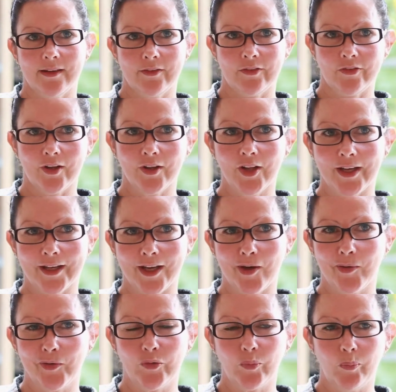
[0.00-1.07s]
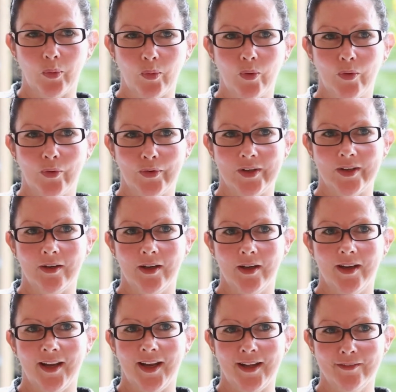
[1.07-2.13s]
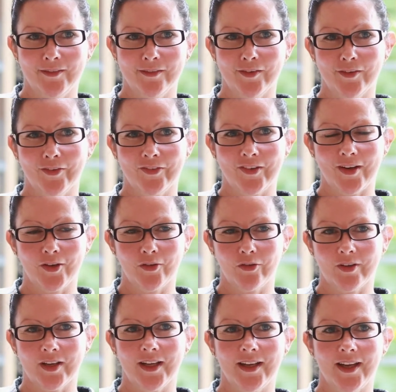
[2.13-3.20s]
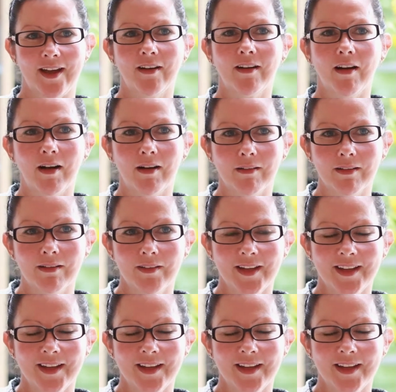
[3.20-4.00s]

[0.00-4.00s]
It's not like I was born and just started drinking alcohol.